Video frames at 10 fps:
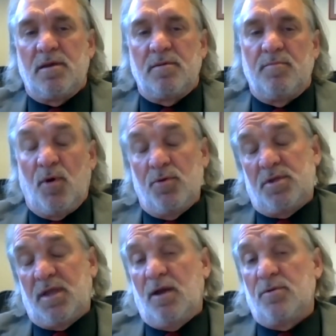
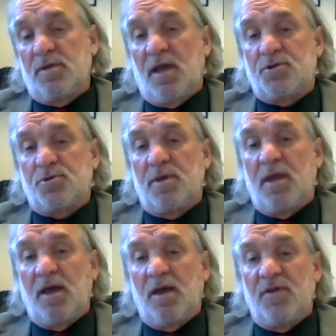Most towns actually
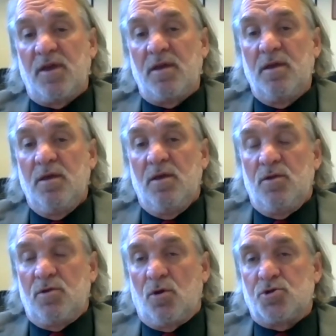have a
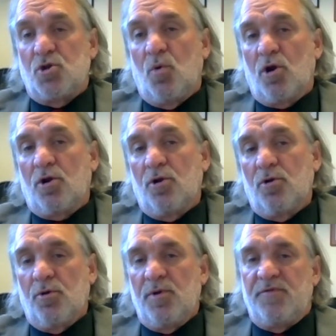social
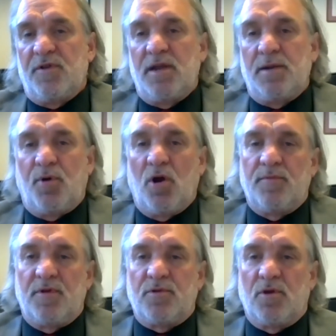worker or even a
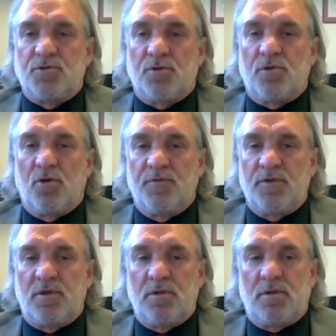Department of Social
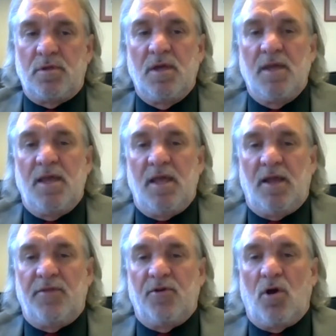Services.
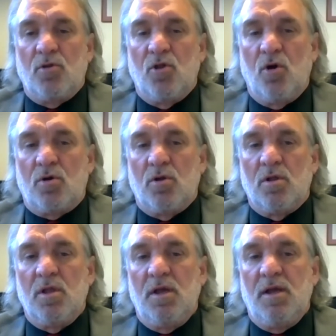And there are
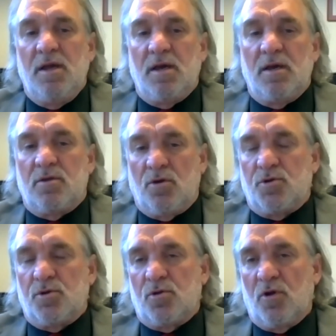local
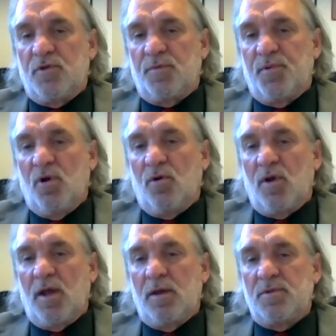social service
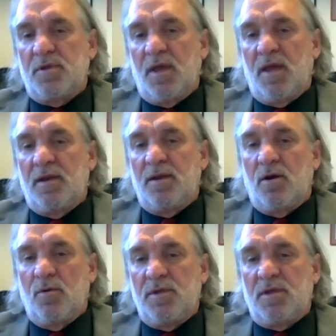programs and
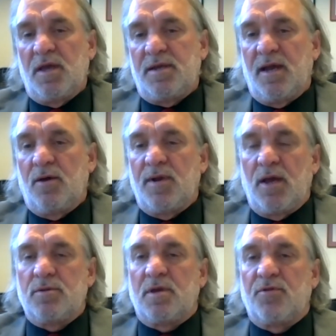always a town
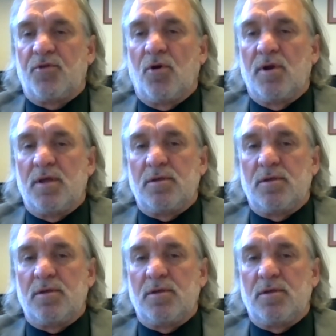housing authority.